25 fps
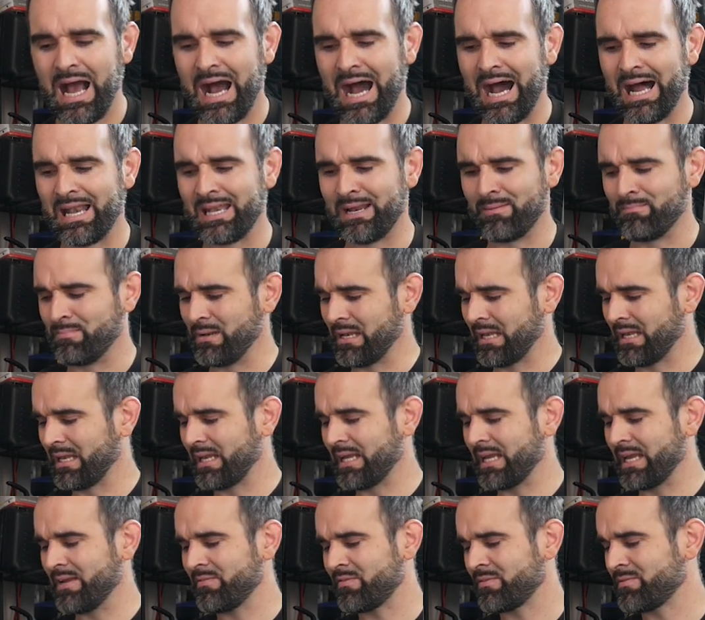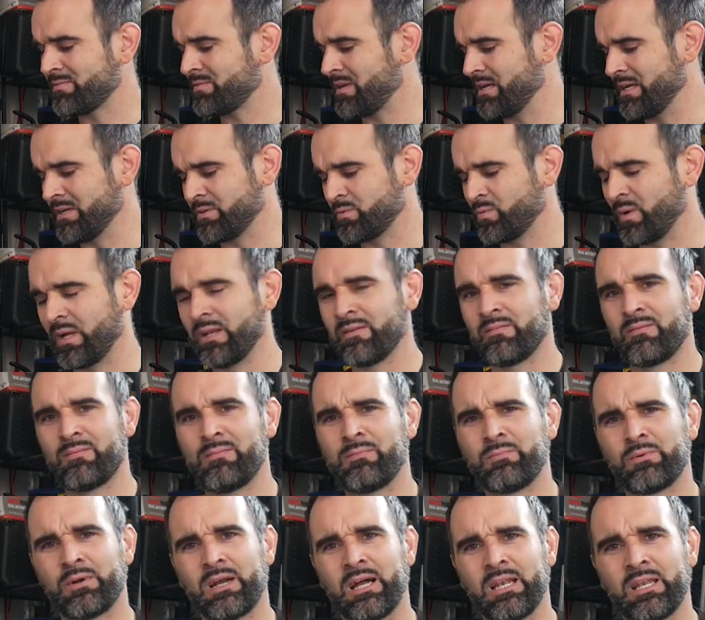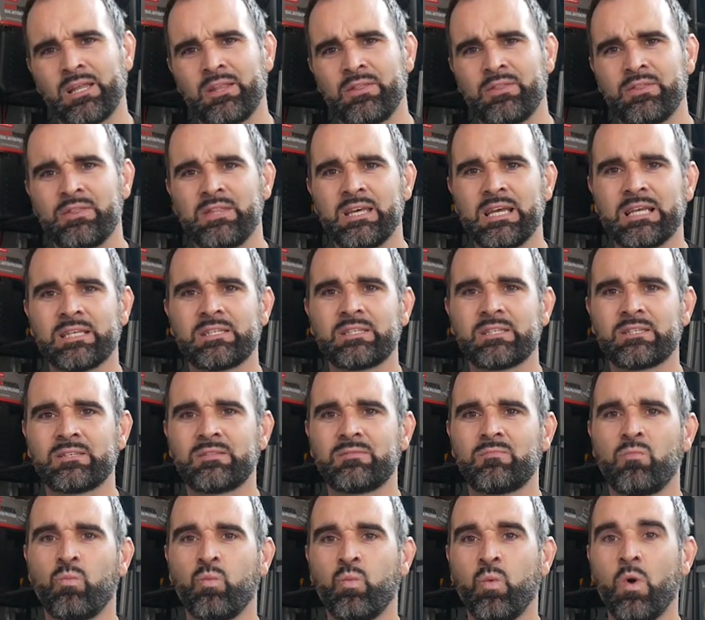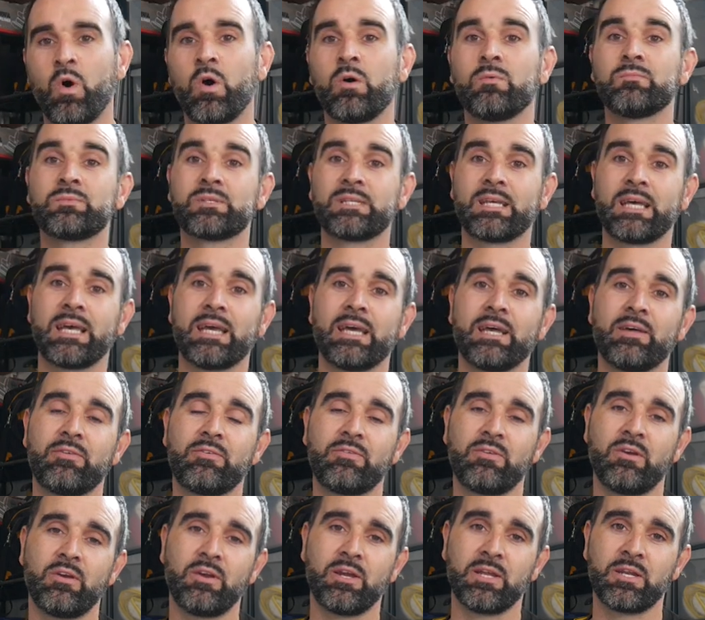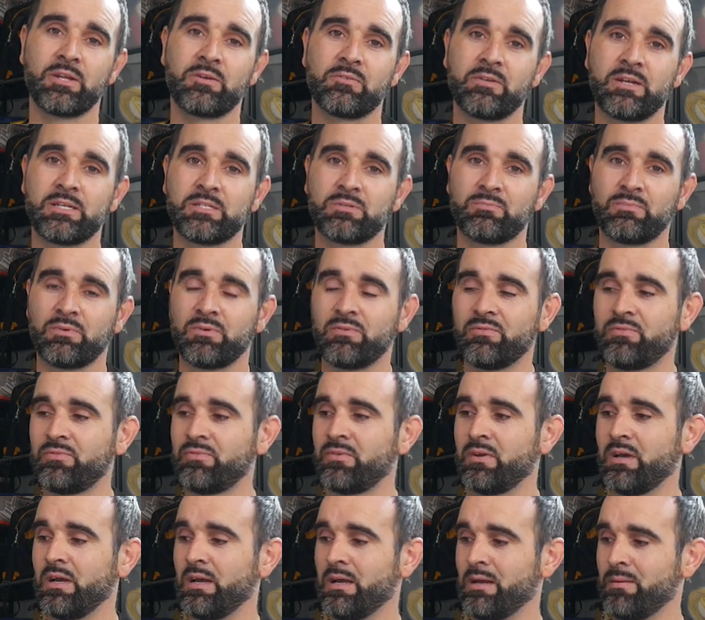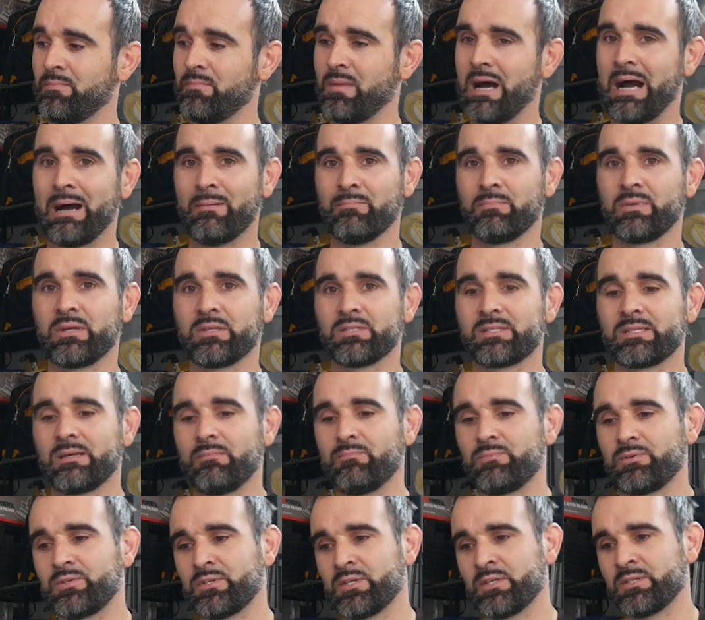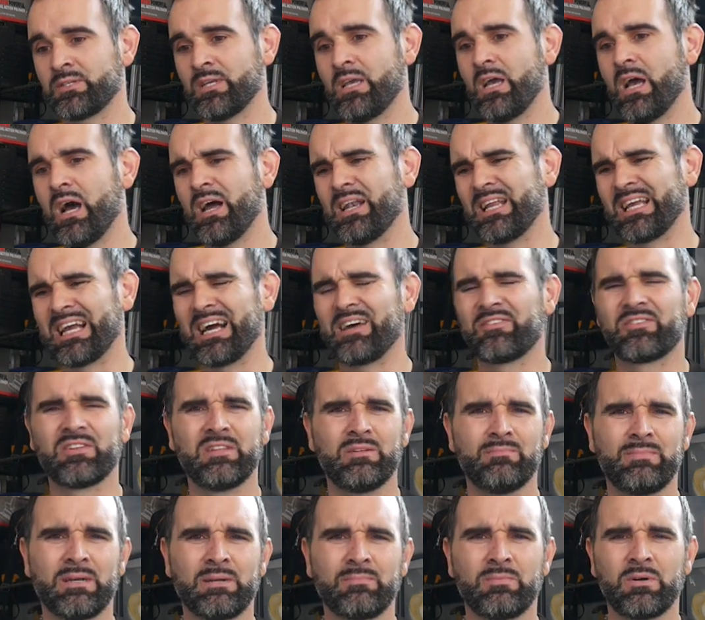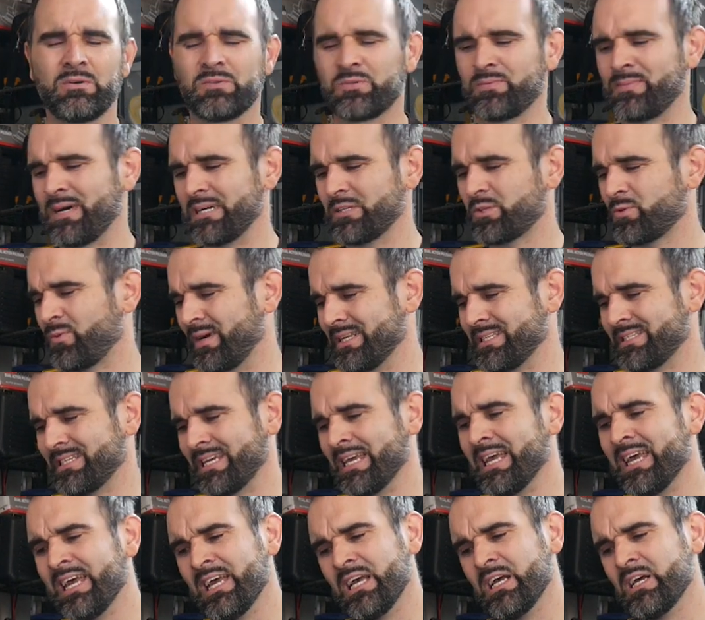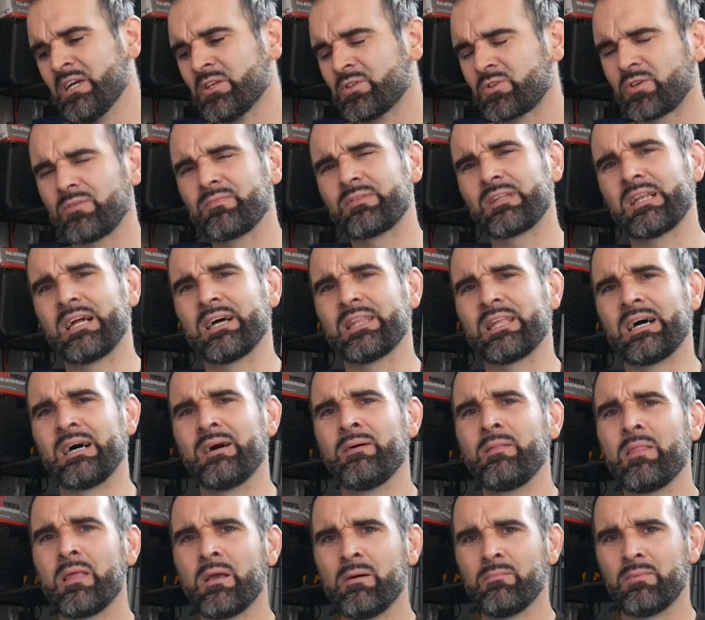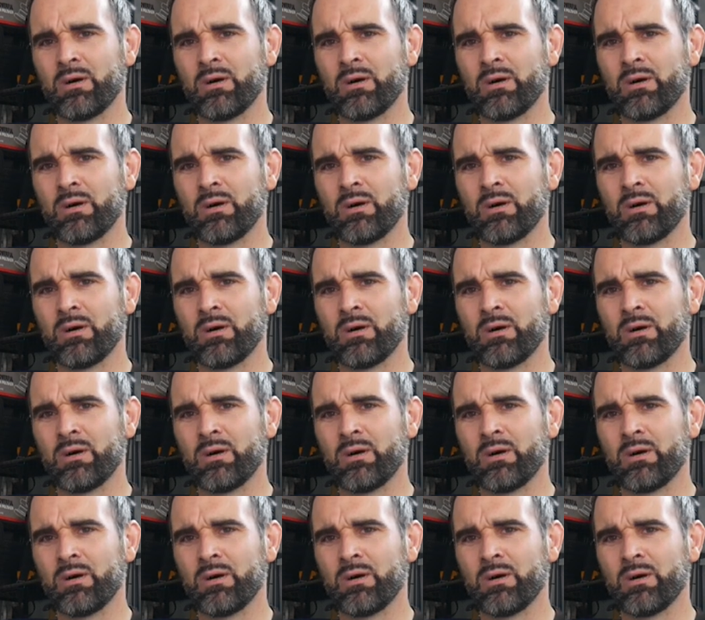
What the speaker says: And I believe as well, if I remember rightly, this warms the air 30 degrees above ambient temperatures. And again, I think the big boy was about 20, something like that.